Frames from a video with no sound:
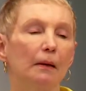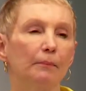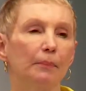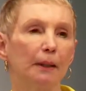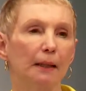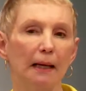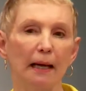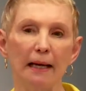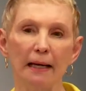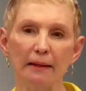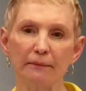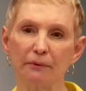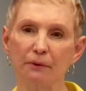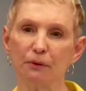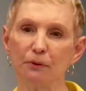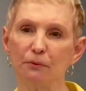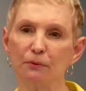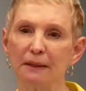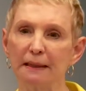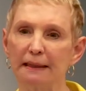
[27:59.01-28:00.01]
But I have a
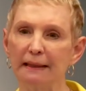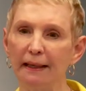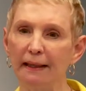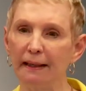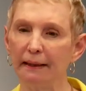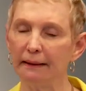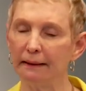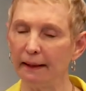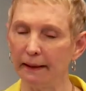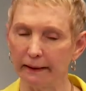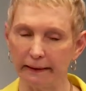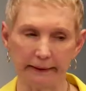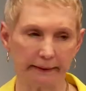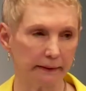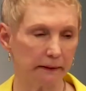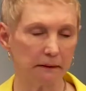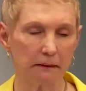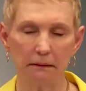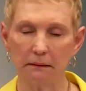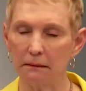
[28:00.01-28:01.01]
new
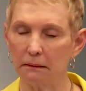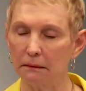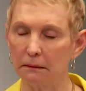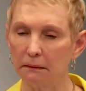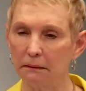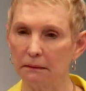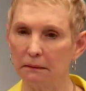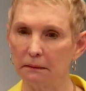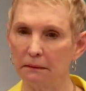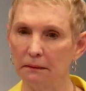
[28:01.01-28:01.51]
DNA. Yes.